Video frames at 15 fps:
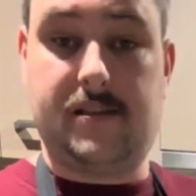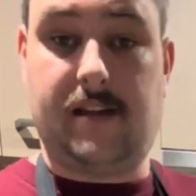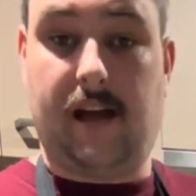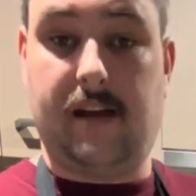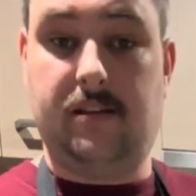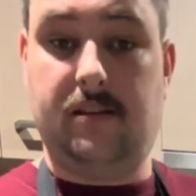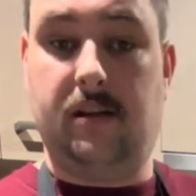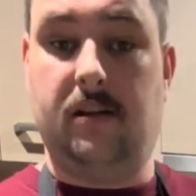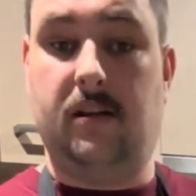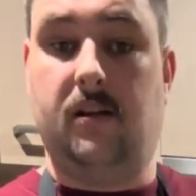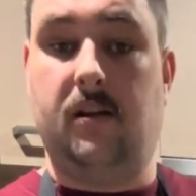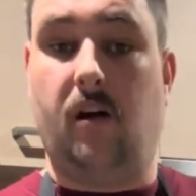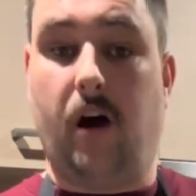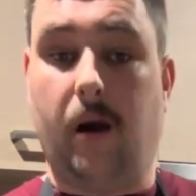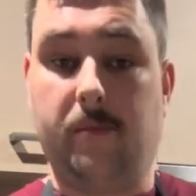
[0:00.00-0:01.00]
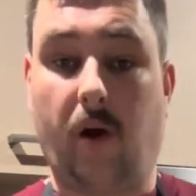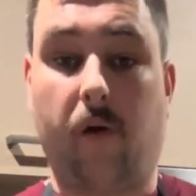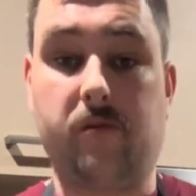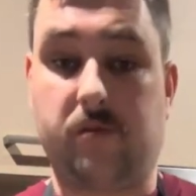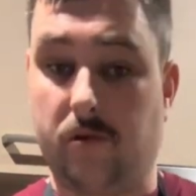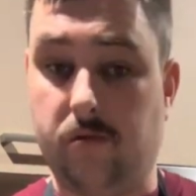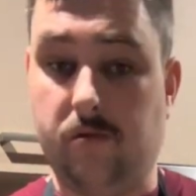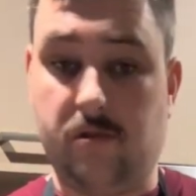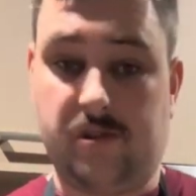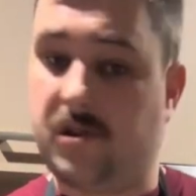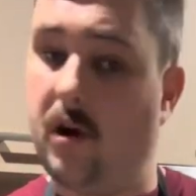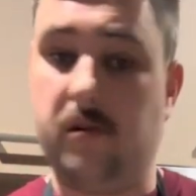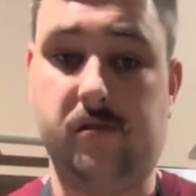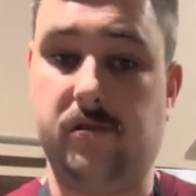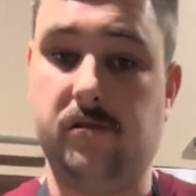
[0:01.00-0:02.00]
done, I'm going to
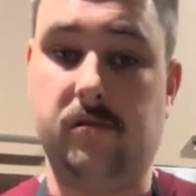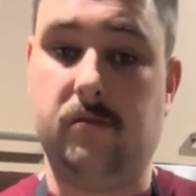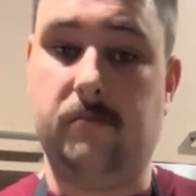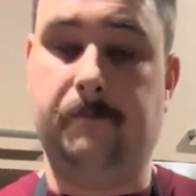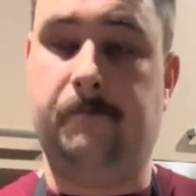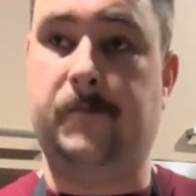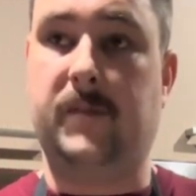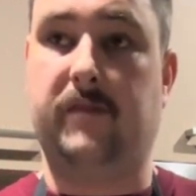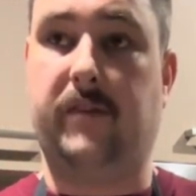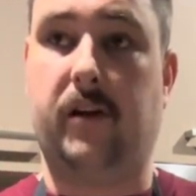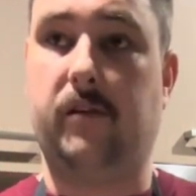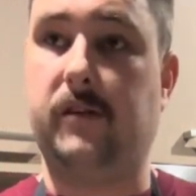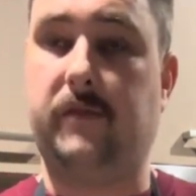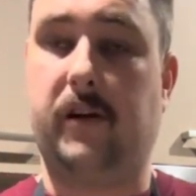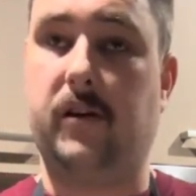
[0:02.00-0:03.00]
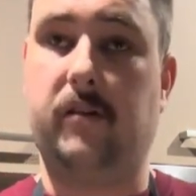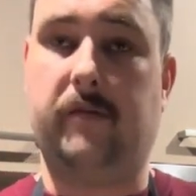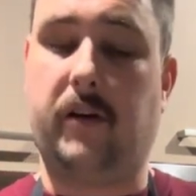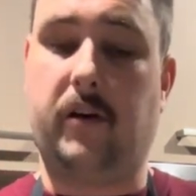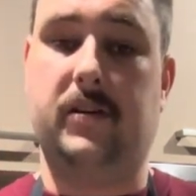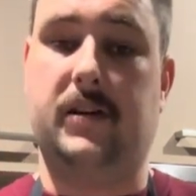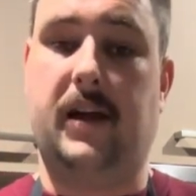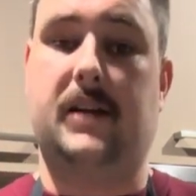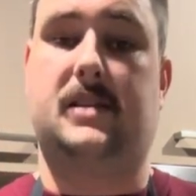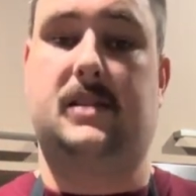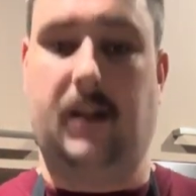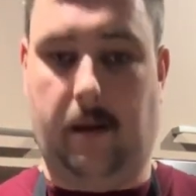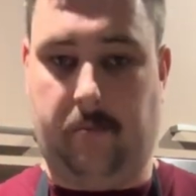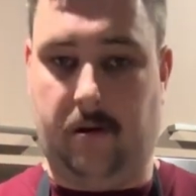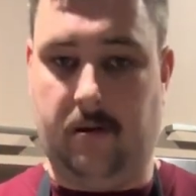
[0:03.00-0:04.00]
show you the very, very, very next
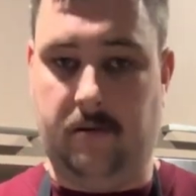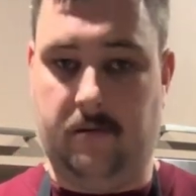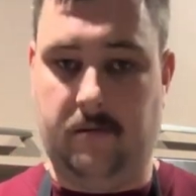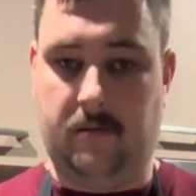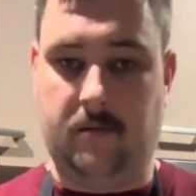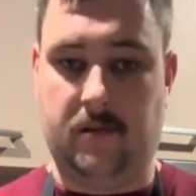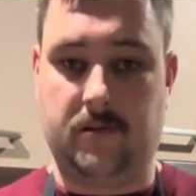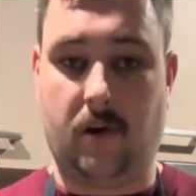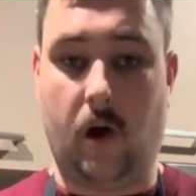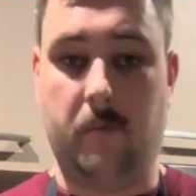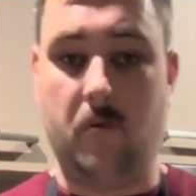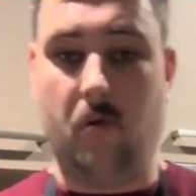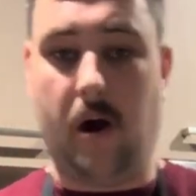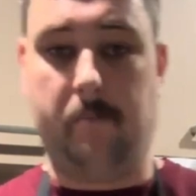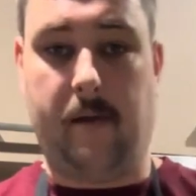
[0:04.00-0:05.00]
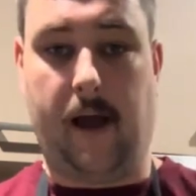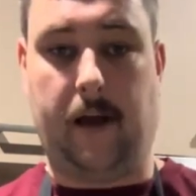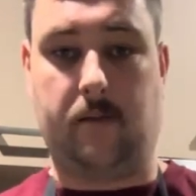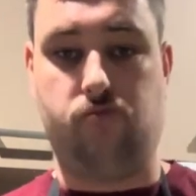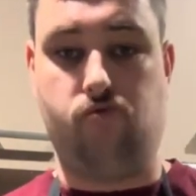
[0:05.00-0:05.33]
step. So I'll be right back.